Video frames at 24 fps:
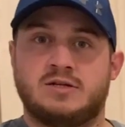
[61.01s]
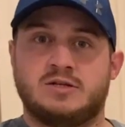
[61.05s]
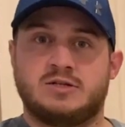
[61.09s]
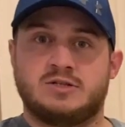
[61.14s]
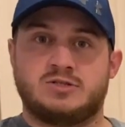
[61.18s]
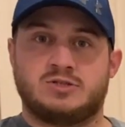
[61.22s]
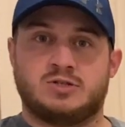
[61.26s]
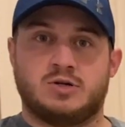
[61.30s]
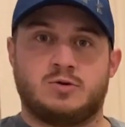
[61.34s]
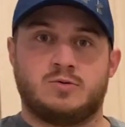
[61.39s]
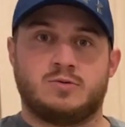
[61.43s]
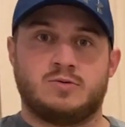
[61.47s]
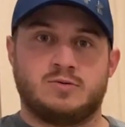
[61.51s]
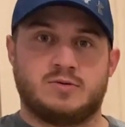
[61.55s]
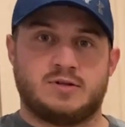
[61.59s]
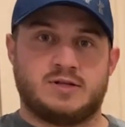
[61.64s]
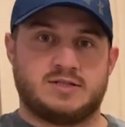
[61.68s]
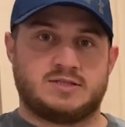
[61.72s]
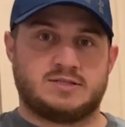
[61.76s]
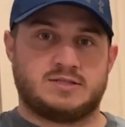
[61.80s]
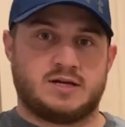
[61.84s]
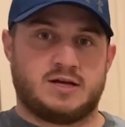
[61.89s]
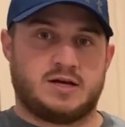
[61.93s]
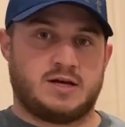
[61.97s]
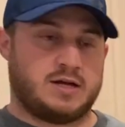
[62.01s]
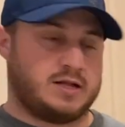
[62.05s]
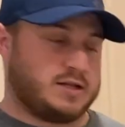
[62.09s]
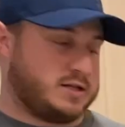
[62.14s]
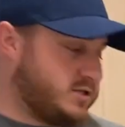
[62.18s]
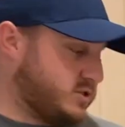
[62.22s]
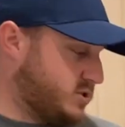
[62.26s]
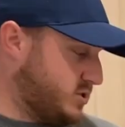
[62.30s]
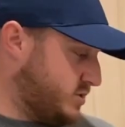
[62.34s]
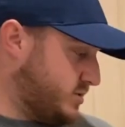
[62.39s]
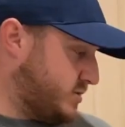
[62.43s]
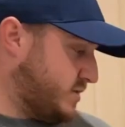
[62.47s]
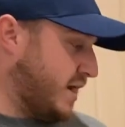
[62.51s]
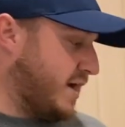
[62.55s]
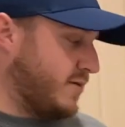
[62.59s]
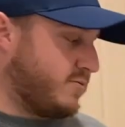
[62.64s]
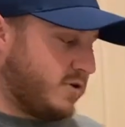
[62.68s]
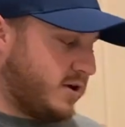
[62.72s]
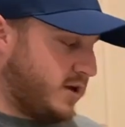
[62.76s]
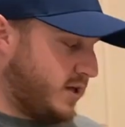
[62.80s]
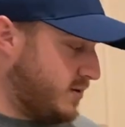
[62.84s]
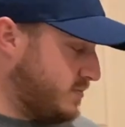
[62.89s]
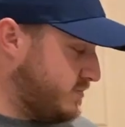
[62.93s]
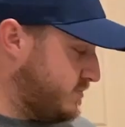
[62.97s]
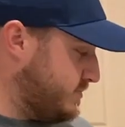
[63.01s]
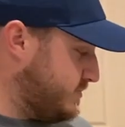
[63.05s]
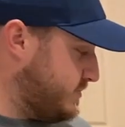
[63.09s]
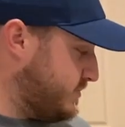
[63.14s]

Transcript: So let's dive right in.